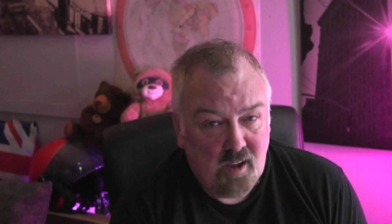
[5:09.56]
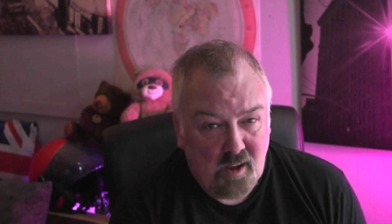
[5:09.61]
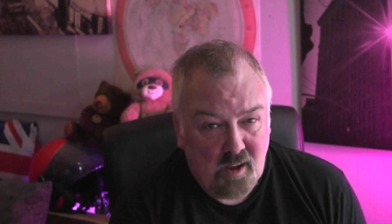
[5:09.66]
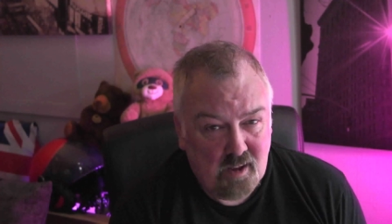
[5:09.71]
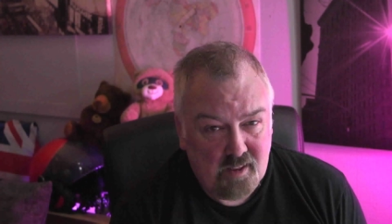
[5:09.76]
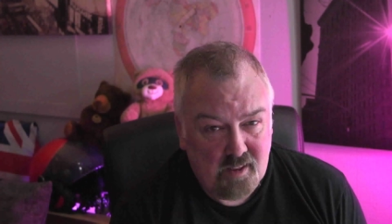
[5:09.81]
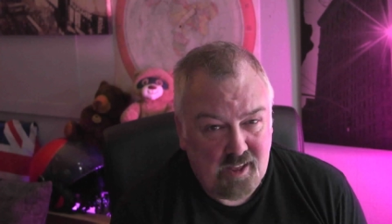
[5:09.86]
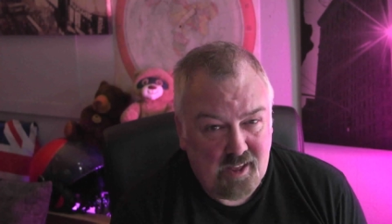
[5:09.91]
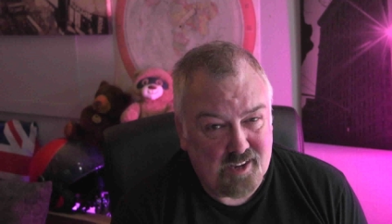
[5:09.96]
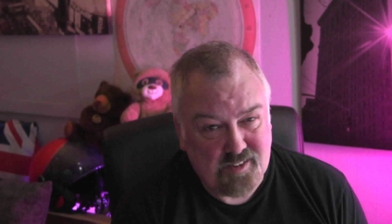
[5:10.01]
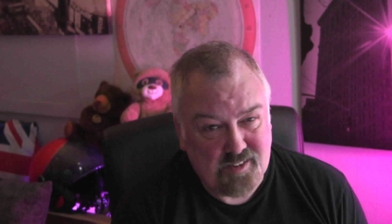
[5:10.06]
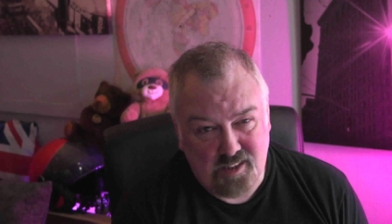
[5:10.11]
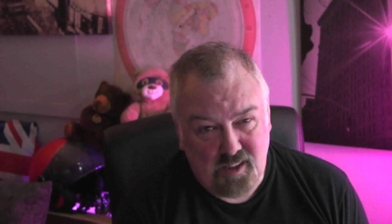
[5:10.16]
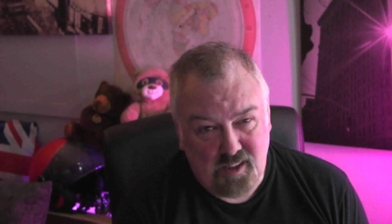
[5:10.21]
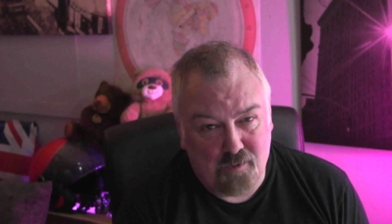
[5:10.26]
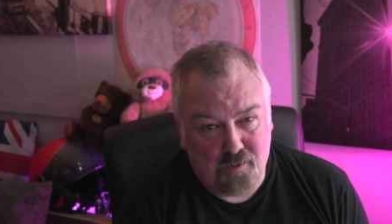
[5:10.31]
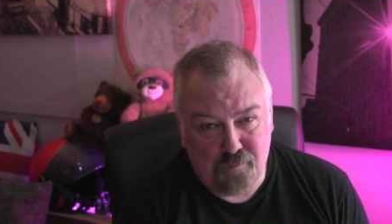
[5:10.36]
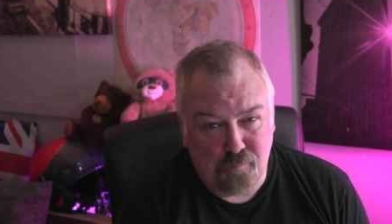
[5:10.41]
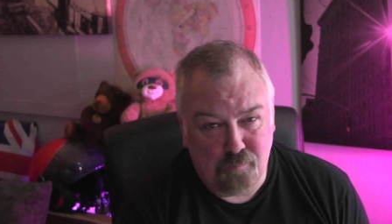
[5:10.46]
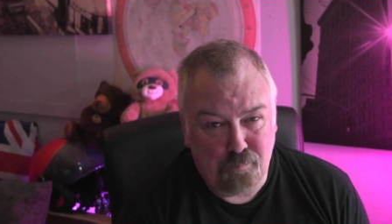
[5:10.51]
that's a
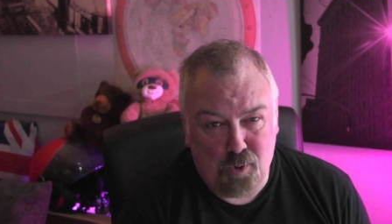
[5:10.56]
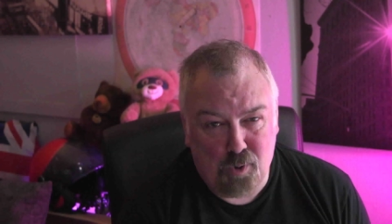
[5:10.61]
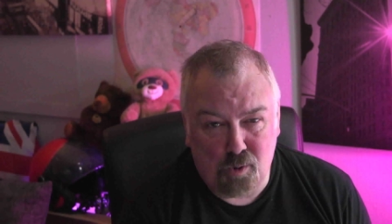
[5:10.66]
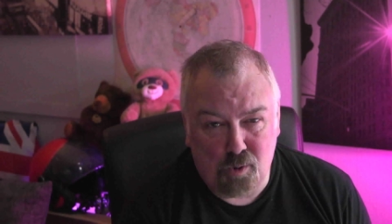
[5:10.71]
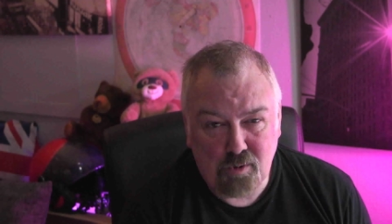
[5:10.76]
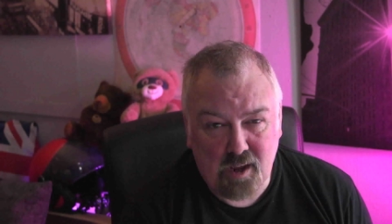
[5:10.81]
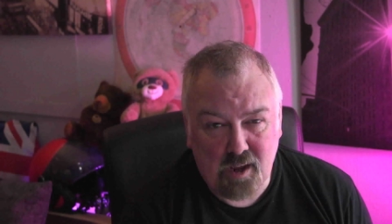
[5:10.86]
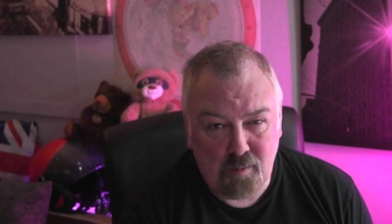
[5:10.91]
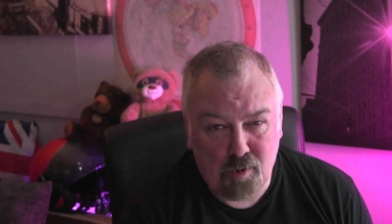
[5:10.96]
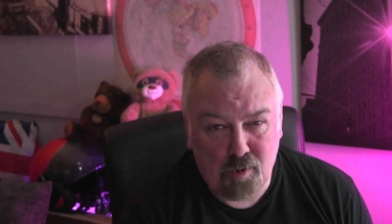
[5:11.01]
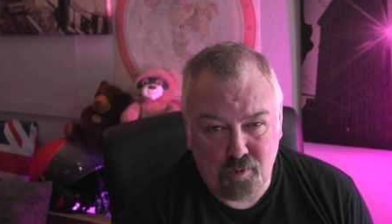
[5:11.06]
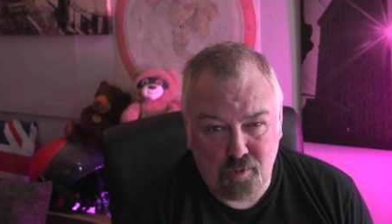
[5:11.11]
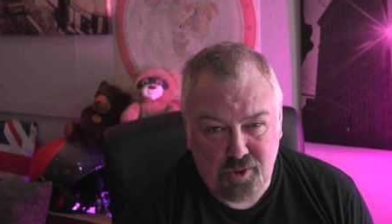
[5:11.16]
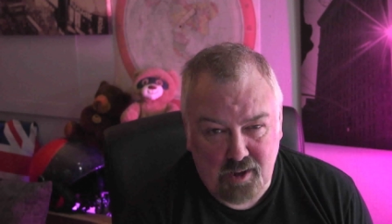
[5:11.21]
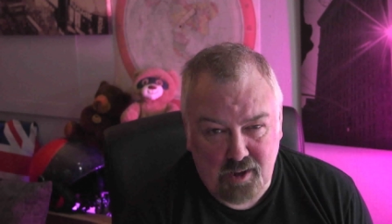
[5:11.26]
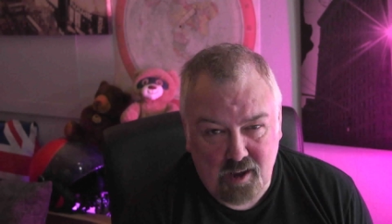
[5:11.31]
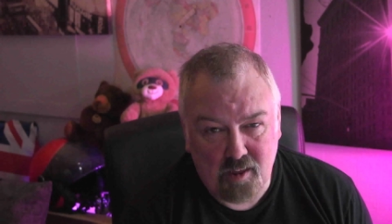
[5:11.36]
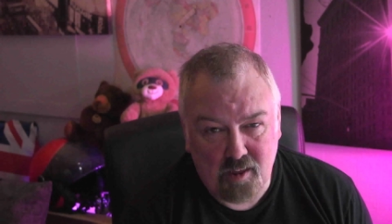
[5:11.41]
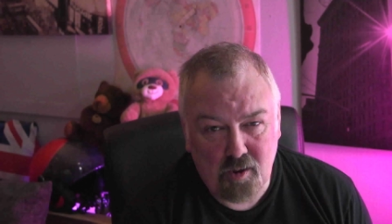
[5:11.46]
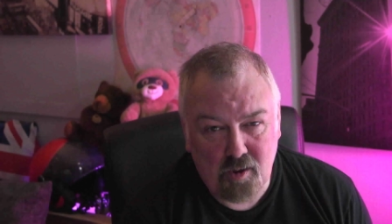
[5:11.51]
different ballgame
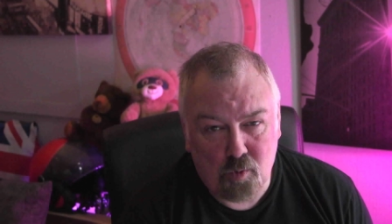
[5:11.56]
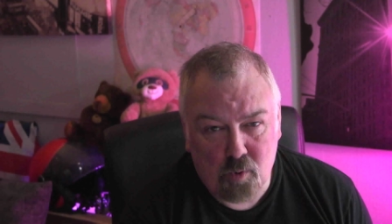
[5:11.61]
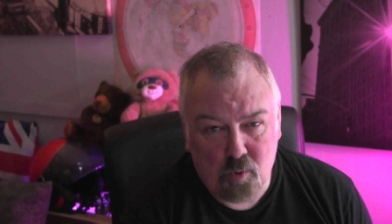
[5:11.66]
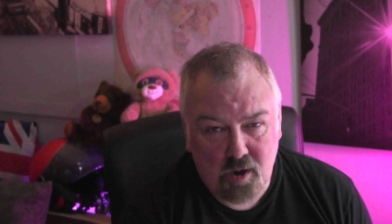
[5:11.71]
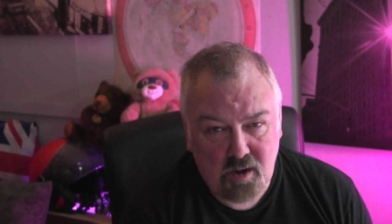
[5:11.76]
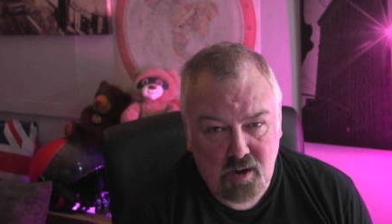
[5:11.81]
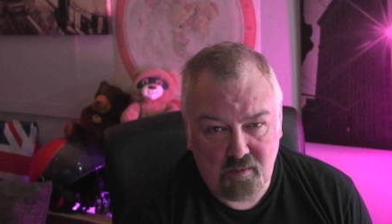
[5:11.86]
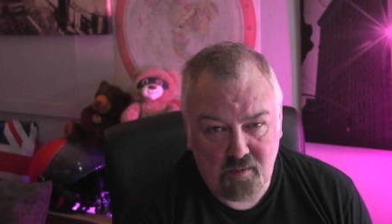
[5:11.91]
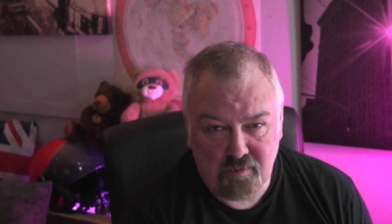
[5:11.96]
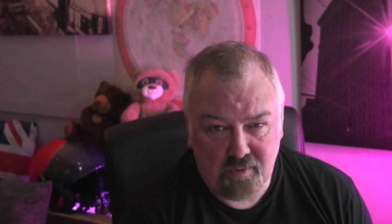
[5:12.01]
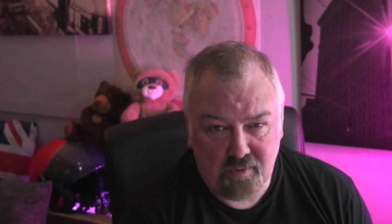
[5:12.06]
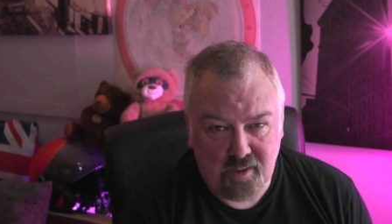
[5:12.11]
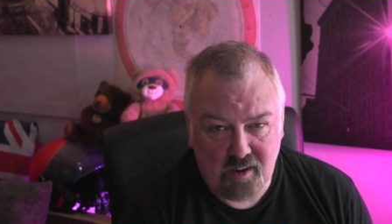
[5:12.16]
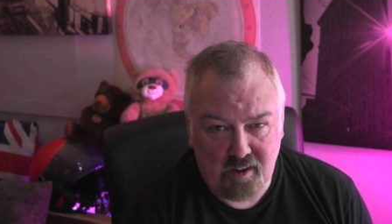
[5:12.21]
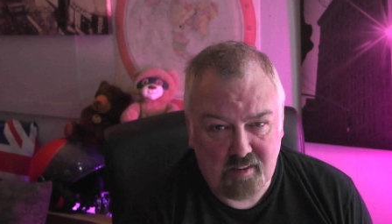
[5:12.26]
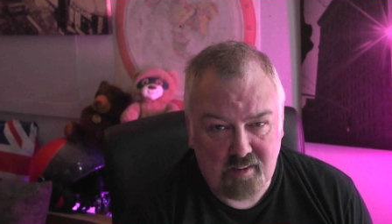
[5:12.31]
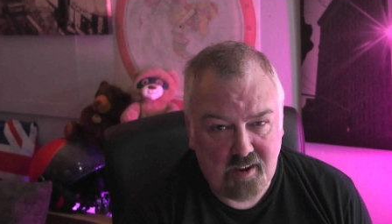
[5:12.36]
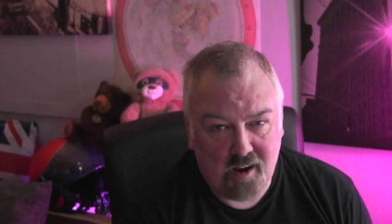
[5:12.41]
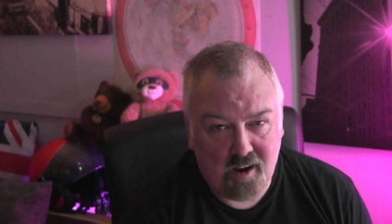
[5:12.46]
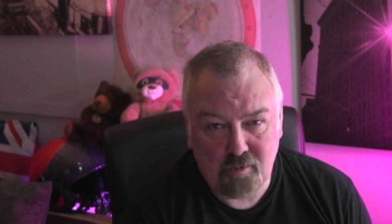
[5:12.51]
altogether, working for the
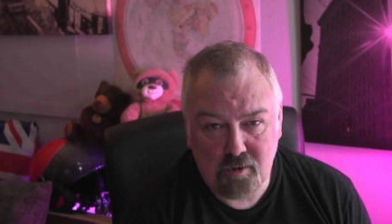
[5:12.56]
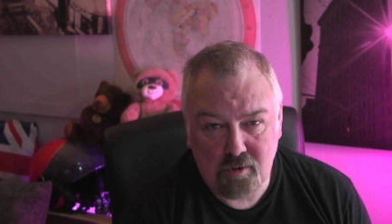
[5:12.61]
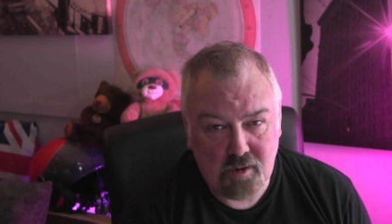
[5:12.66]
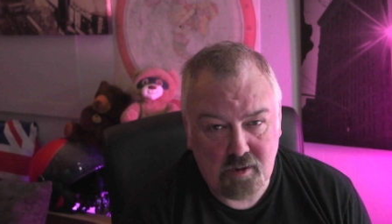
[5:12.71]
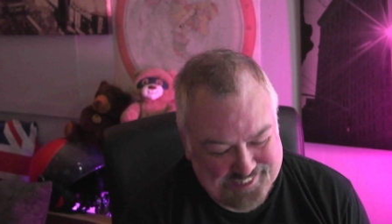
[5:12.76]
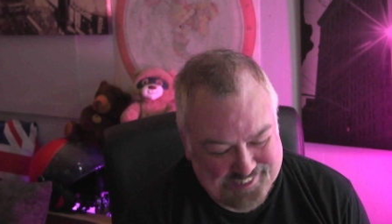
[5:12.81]
Italians.